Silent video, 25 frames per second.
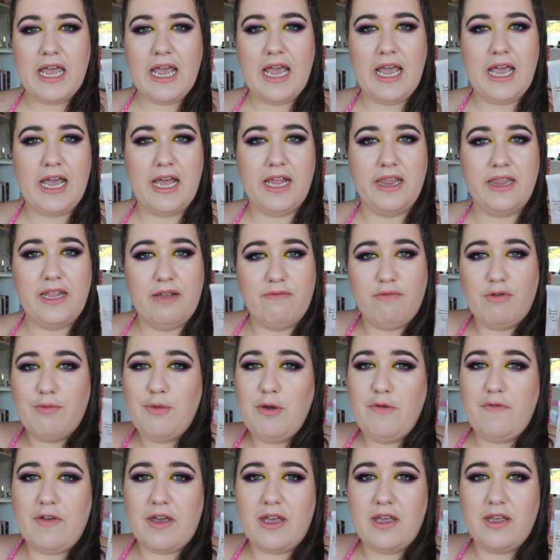and then
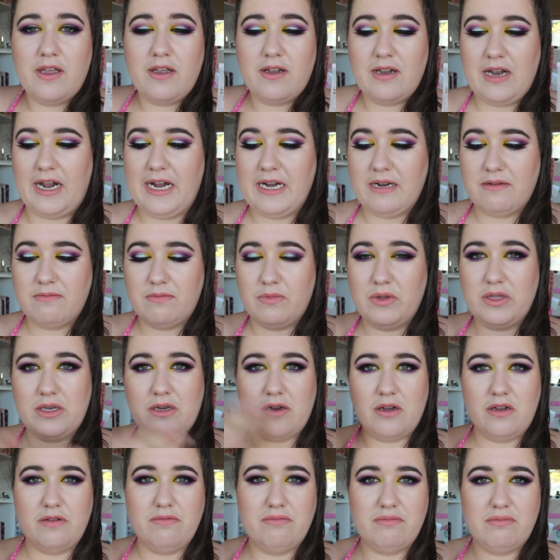remove it like with a
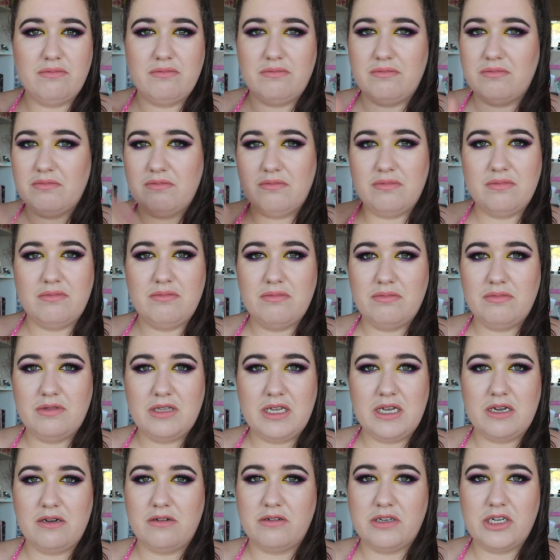cotton
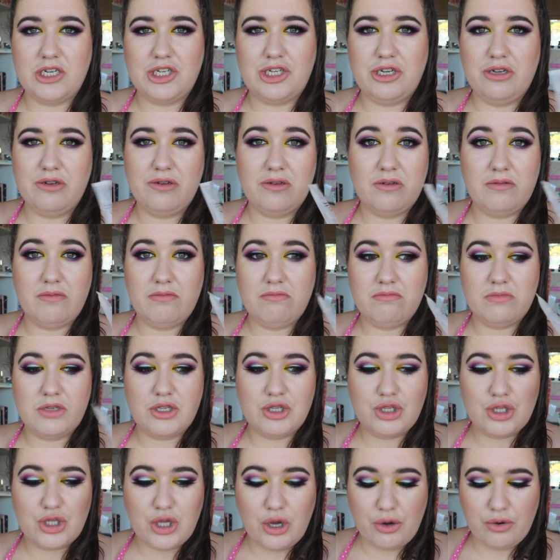thing or tissue.
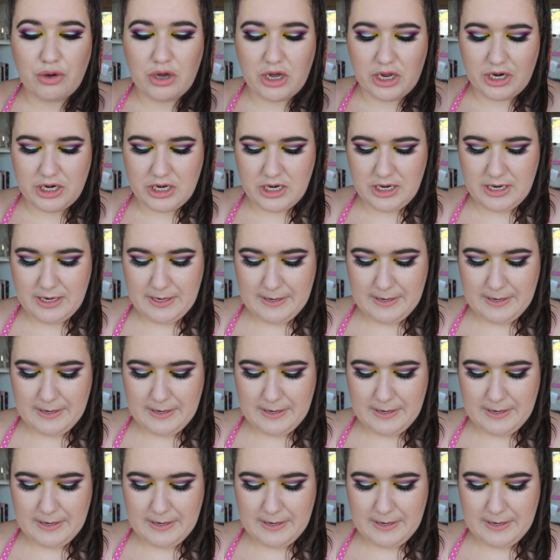So good.